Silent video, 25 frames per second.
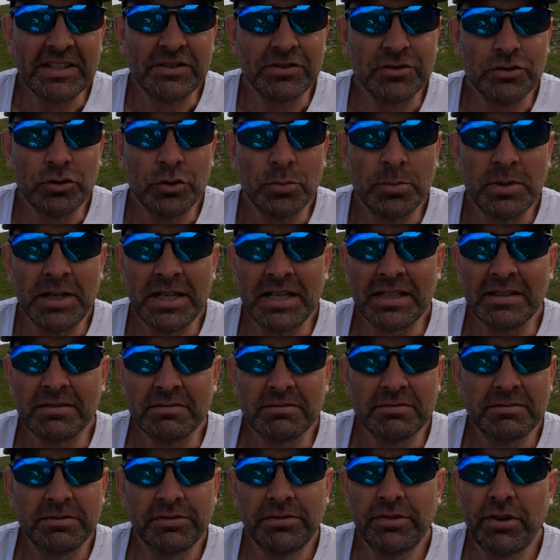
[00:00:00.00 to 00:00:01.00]
is normally
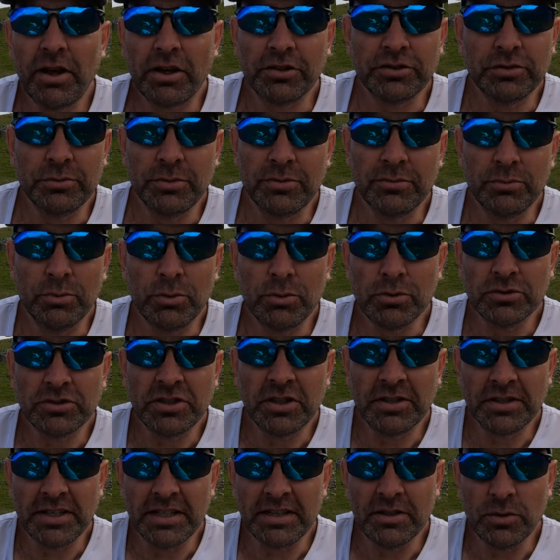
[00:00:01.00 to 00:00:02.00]
flushed with
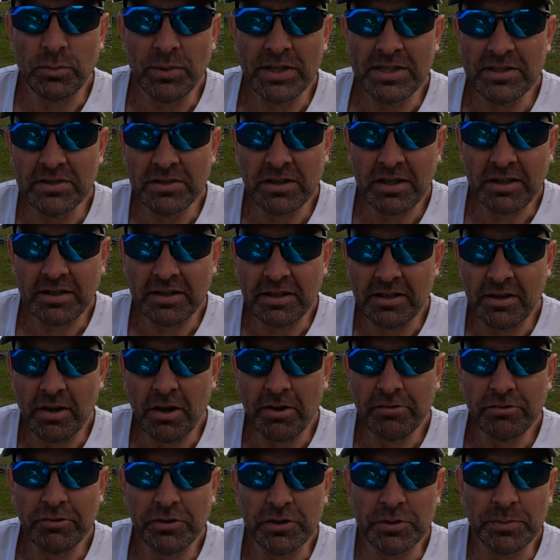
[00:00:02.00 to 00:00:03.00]
water in the winter and
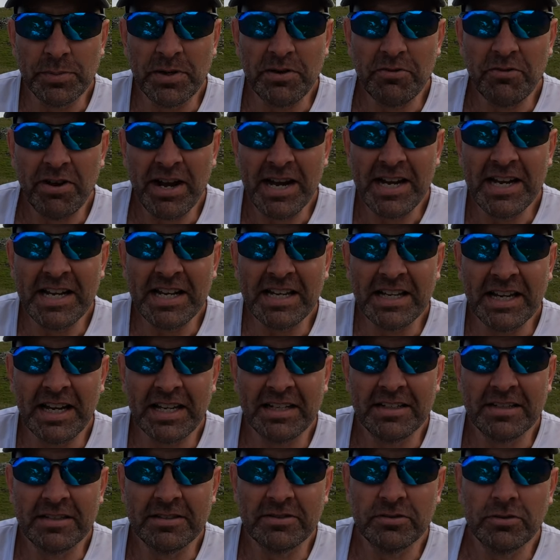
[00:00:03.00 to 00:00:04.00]
after it's been raining
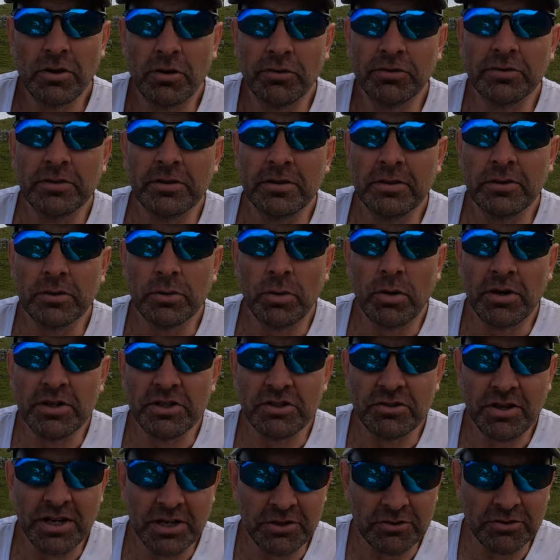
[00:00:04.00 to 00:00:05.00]
and it's often quite
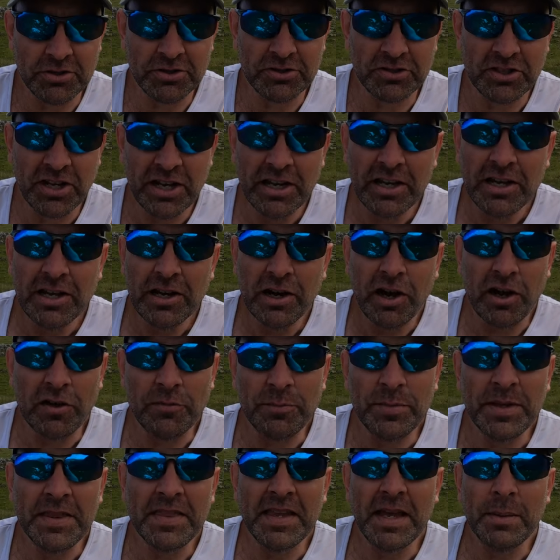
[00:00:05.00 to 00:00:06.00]
treacherous.
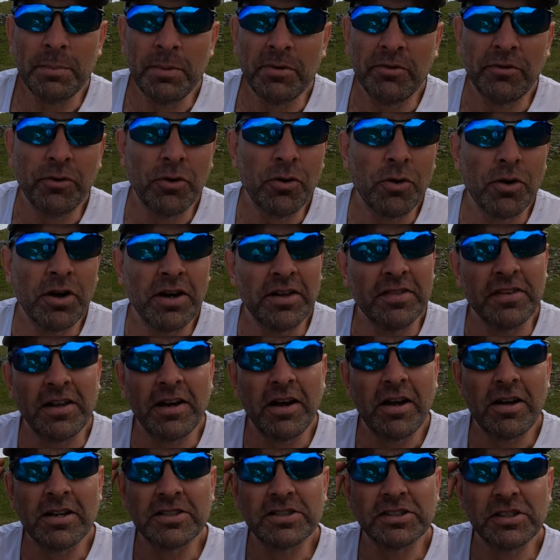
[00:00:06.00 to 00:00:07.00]
I've been there before and the
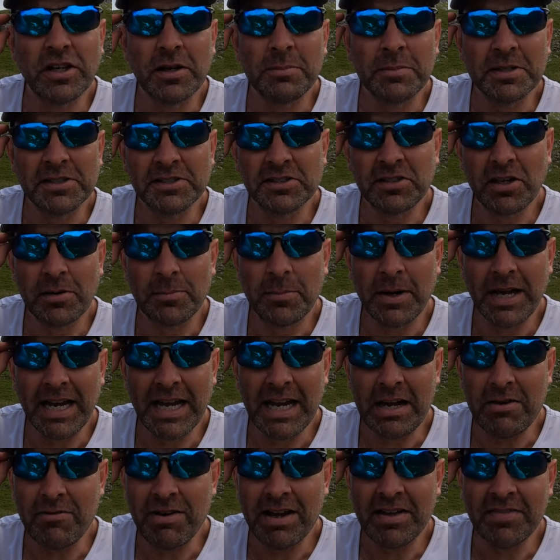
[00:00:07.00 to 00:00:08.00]
last time I stuck my
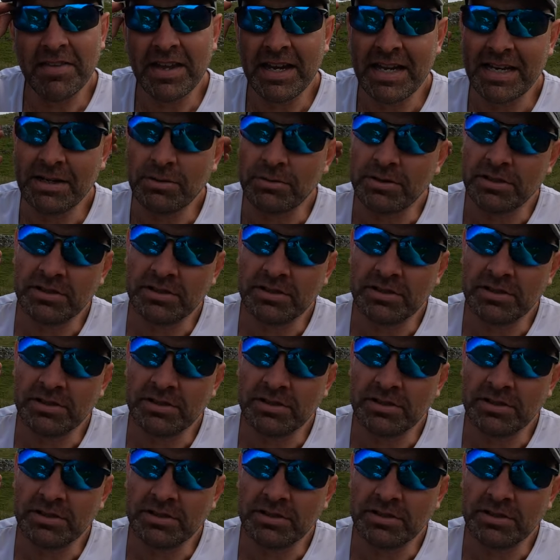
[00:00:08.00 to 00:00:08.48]
head round there it